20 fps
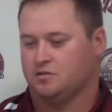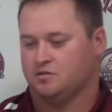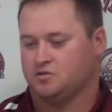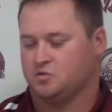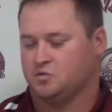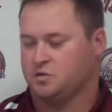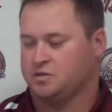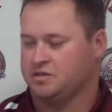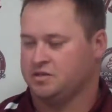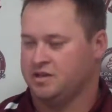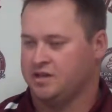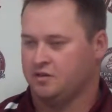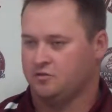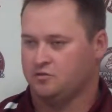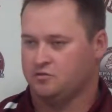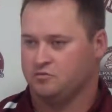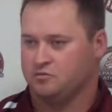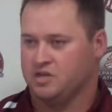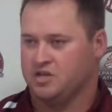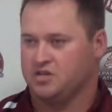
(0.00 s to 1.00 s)
swing
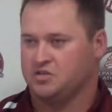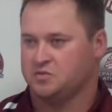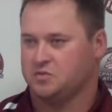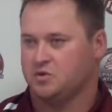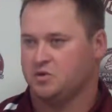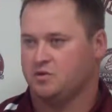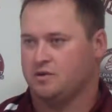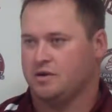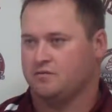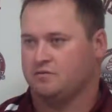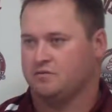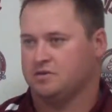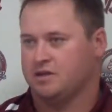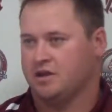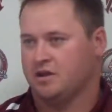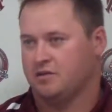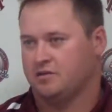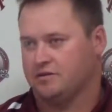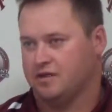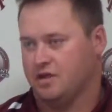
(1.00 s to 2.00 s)
down on the baseball, have
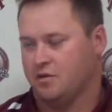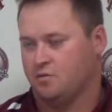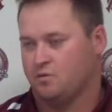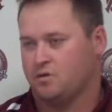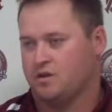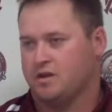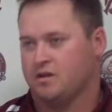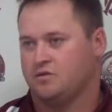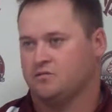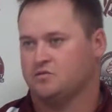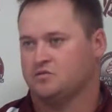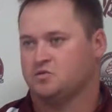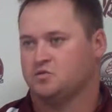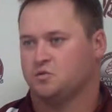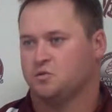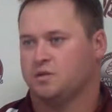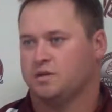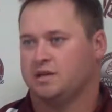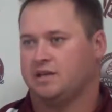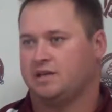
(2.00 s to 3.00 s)
a downward angle
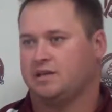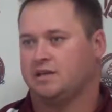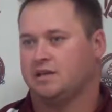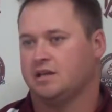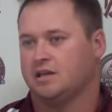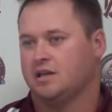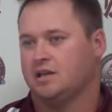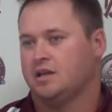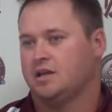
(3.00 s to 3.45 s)
swing,